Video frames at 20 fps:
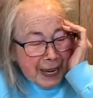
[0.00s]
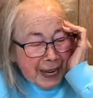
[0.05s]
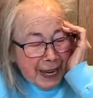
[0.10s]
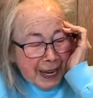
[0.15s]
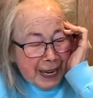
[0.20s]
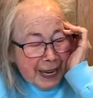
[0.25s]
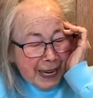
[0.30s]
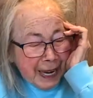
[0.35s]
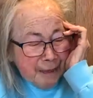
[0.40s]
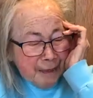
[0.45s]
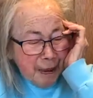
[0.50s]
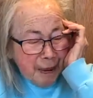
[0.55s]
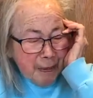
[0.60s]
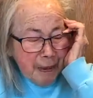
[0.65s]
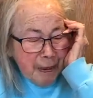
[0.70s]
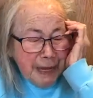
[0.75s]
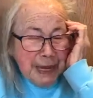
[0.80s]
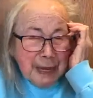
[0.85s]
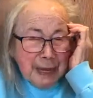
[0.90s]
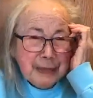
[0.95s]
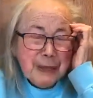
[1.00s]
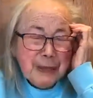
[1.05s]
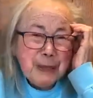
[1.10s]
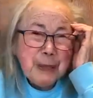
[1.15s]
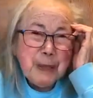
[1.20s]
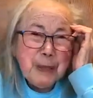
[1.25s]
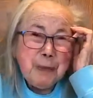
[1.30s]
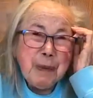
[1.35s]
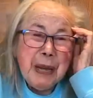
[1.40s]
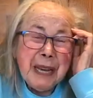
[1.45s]
Let me begin to
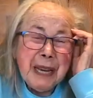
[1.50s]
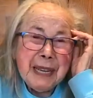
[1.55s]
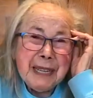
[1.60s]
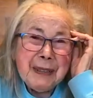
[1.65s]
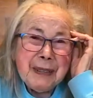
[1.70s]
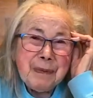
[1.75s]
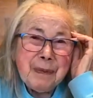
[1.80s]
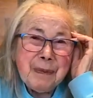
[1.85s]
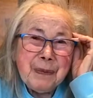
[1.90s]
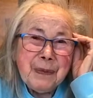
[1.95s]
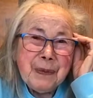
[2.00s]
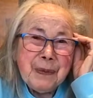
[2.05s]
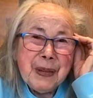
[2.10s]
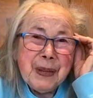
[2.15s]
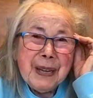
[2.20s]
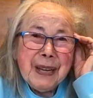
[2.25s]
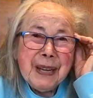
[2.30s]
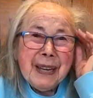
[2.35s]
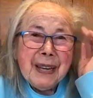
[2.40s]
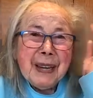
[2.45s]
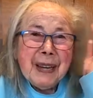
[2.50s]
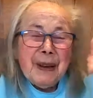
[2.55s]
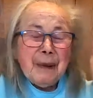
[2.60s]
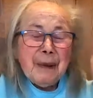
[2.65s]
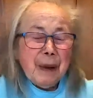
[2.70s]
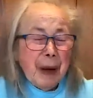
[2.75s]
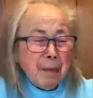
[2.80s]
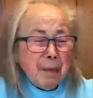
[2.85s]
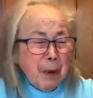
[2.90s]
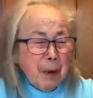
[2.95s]
speak.
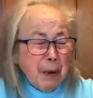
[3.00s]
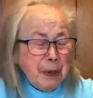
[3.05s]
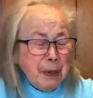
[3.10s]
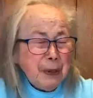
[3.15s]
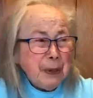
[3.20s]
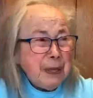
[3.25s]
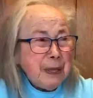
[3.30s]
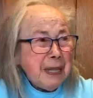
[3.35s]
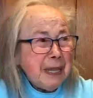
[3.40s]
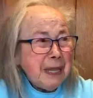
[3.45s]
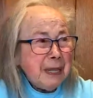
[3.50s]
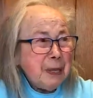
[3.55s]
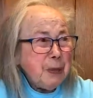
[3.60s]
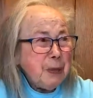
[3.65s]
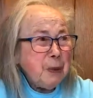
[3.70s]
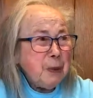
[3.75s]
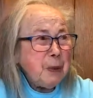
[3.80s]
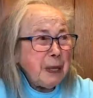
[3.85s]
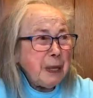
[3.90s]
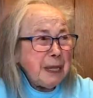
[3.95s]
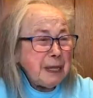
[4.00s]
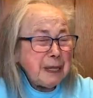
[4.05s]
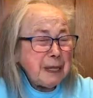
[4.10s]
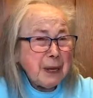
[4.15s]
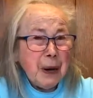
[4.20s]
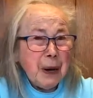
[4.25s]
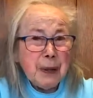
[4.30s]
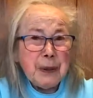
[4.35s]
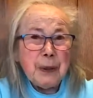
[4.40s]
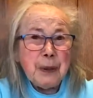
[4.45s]
I'm going to tell you what is
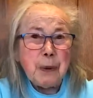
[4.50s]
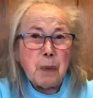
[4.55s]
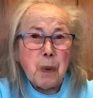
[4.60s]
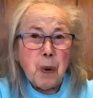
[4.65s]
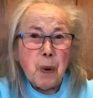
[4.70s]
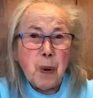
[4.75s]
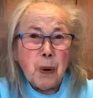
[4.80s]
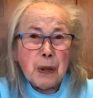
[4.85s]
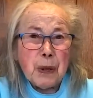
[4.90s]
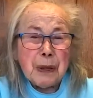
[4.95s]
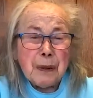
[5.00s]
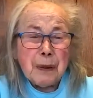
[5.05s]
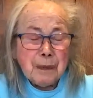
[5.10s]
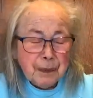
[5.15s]
on the wall